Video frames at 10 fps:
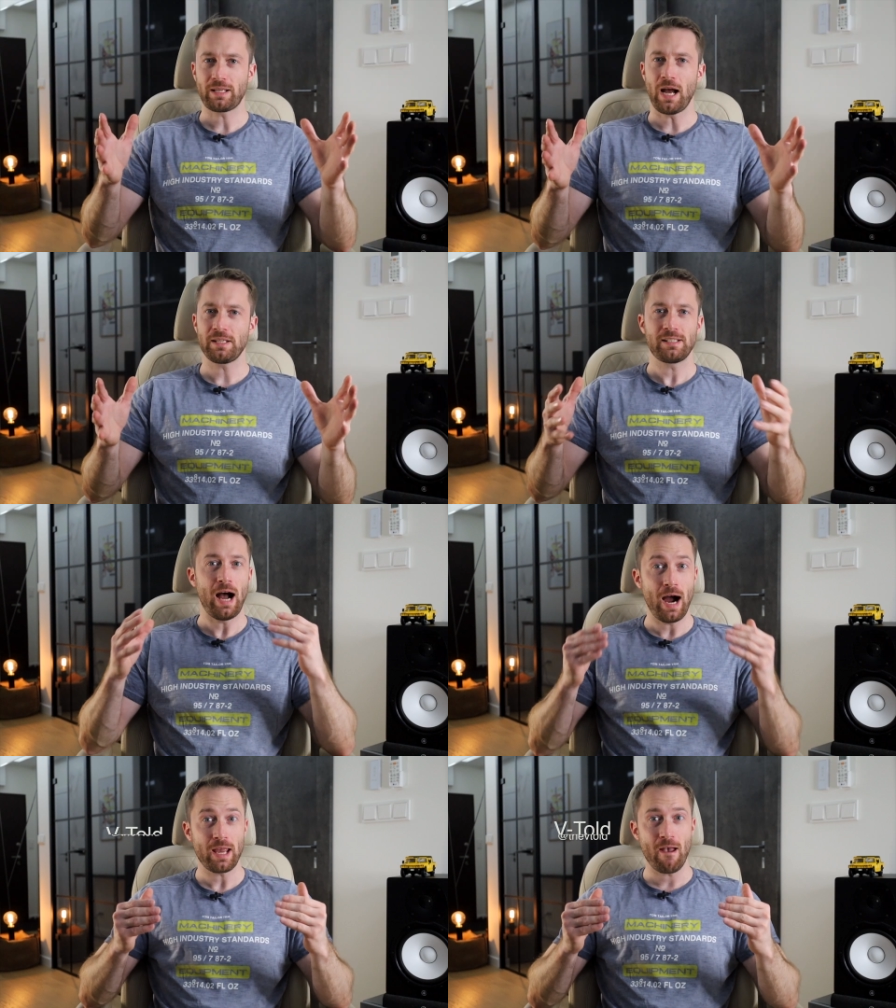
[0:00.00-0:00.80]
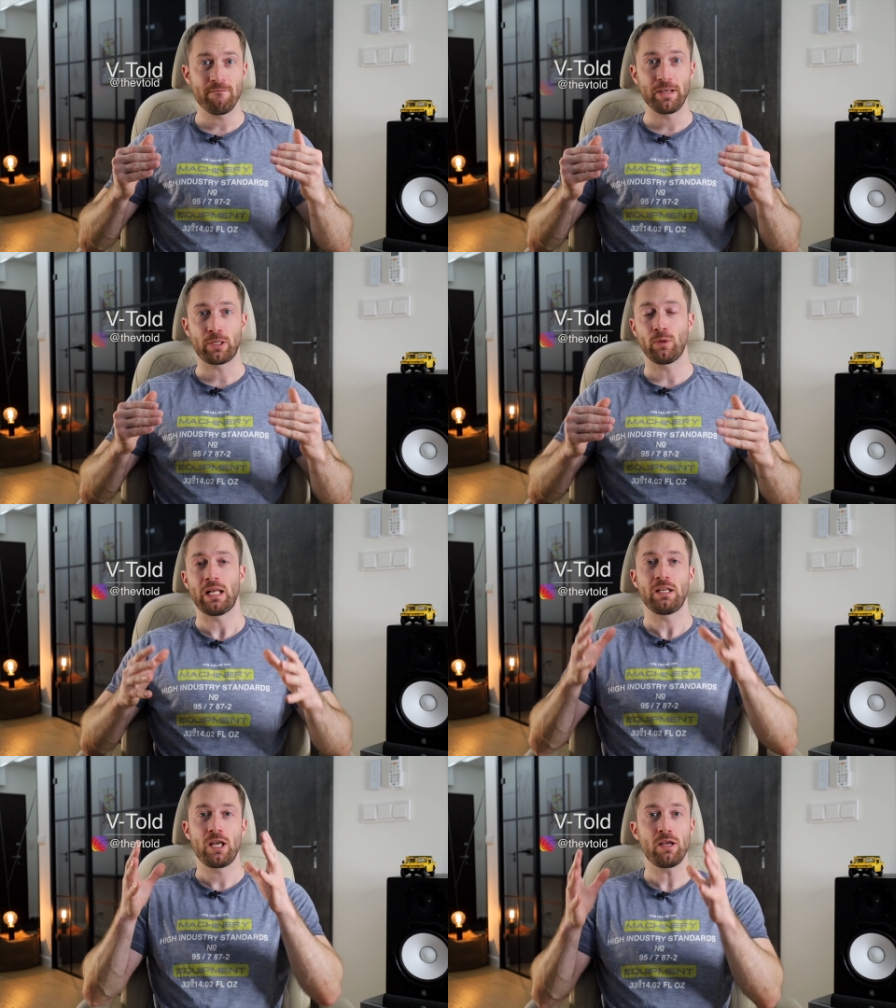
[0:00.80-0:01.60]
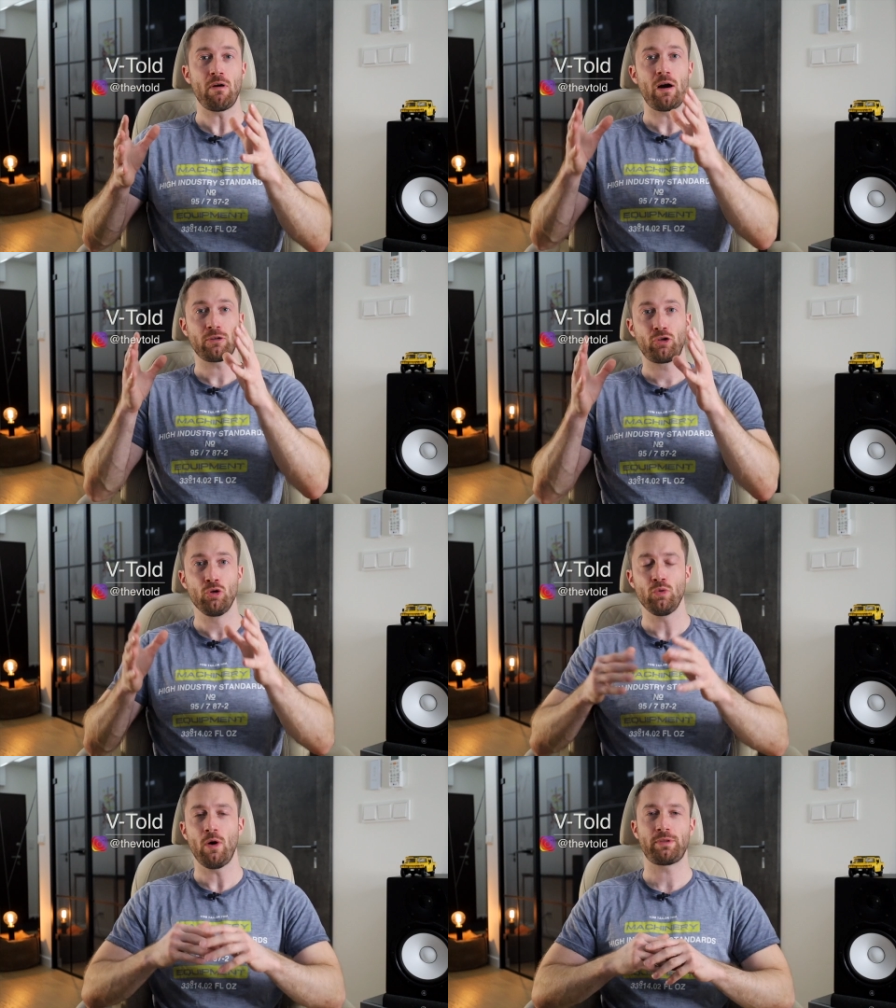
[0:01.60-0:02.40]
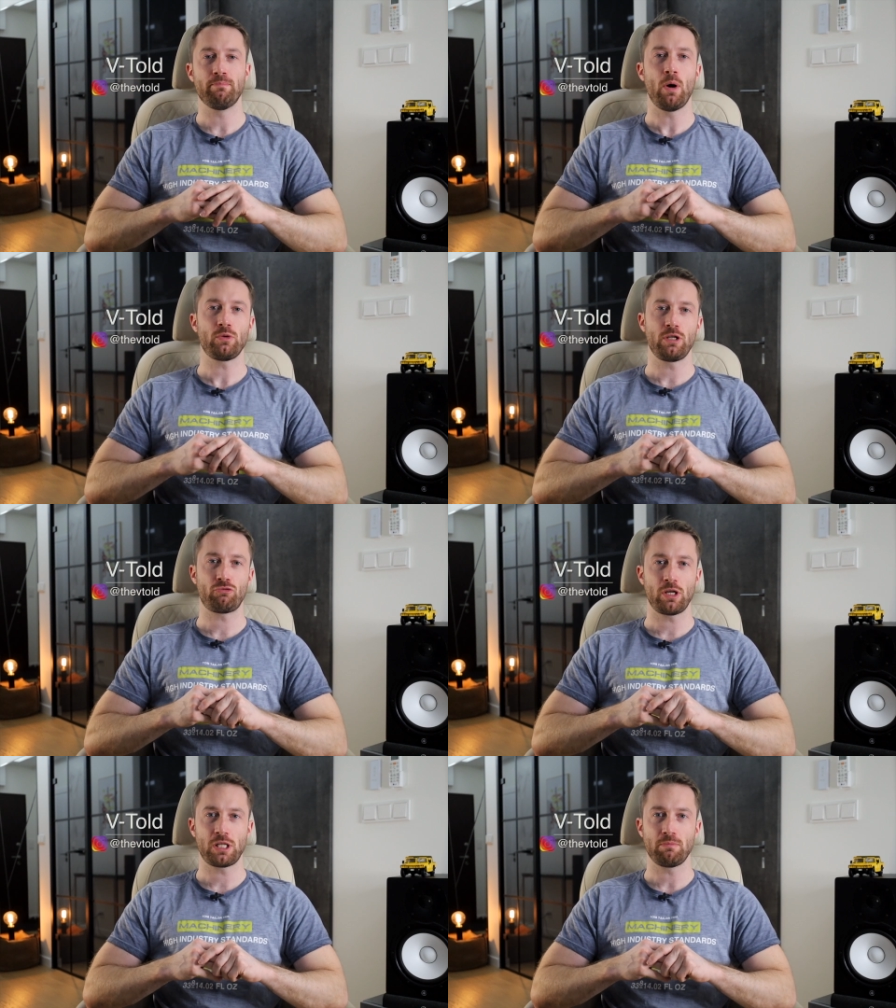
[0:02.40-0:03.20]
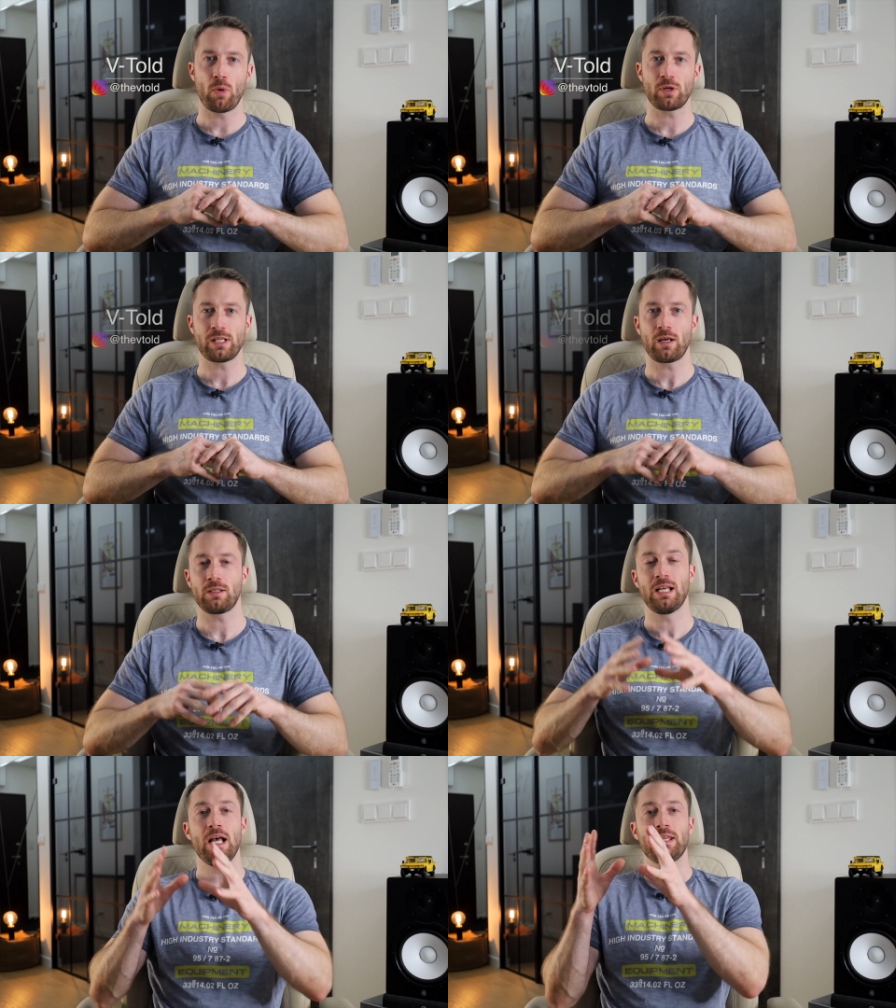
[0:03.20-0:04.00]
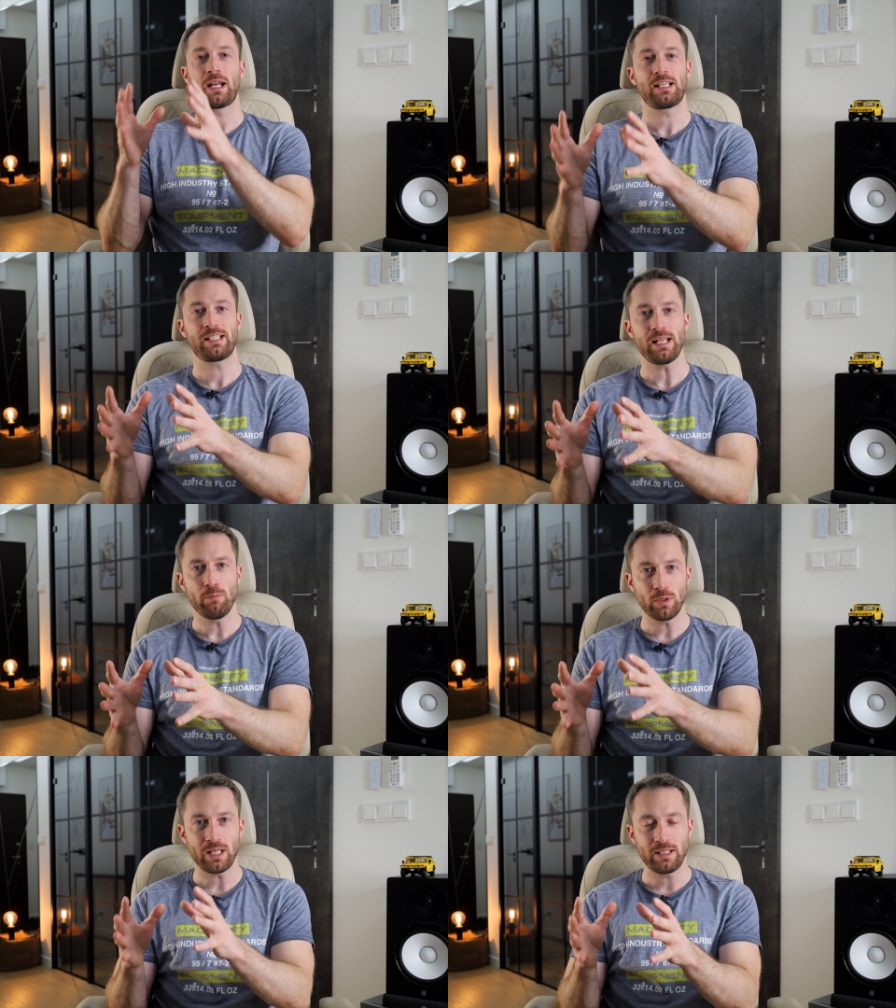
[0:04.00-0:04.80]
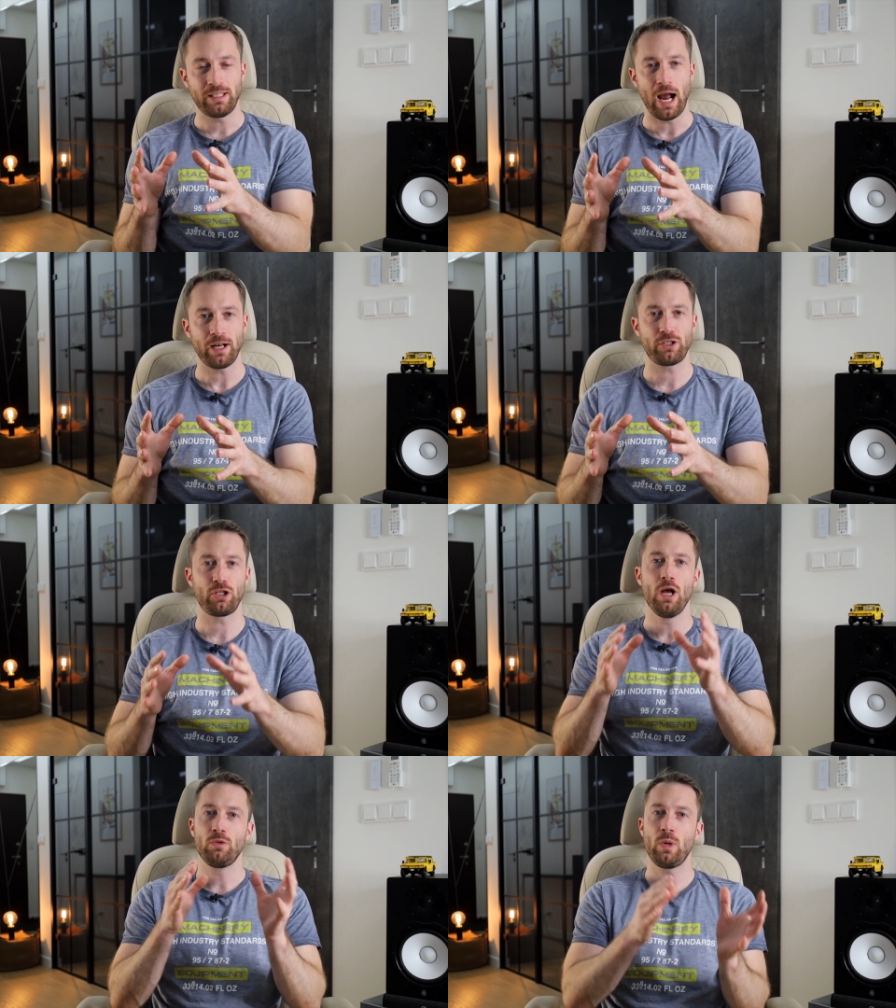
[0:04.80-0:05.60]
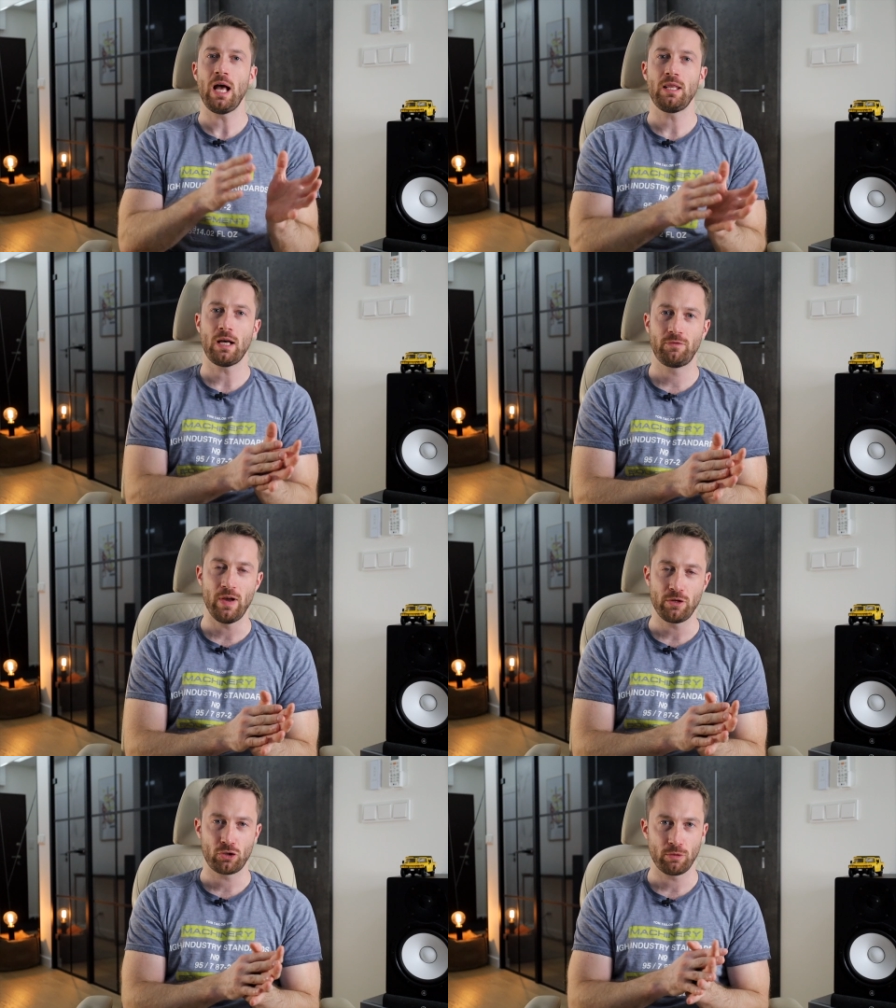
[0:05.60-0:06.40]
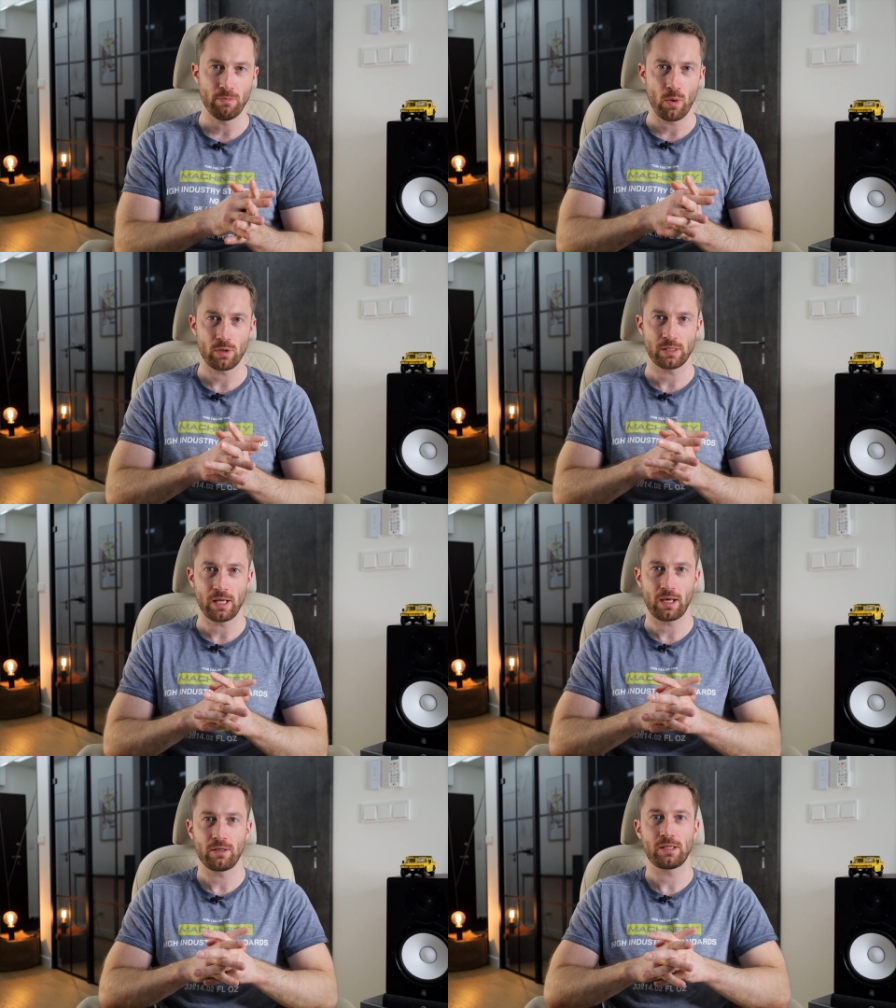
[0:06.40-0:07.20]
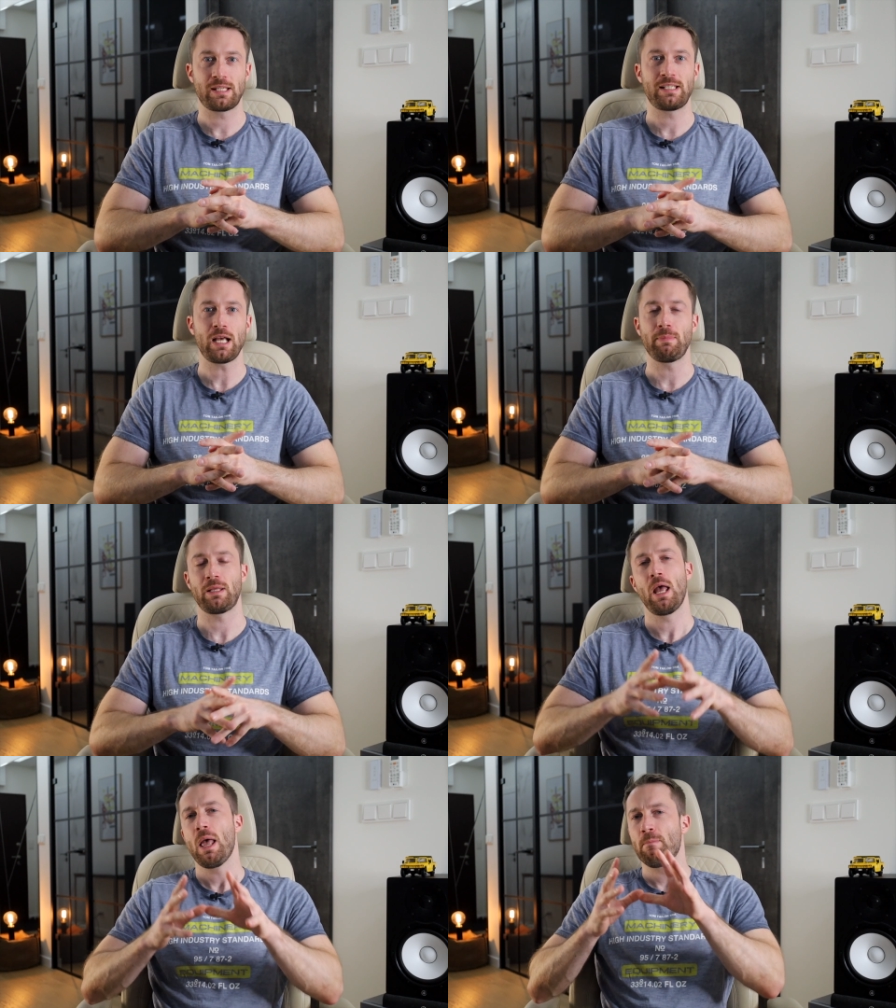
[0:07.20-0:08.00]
guys, I am Vitold and here are two of the most interesting motorcycles that are somewhat attached to an adventure motorcycle segment,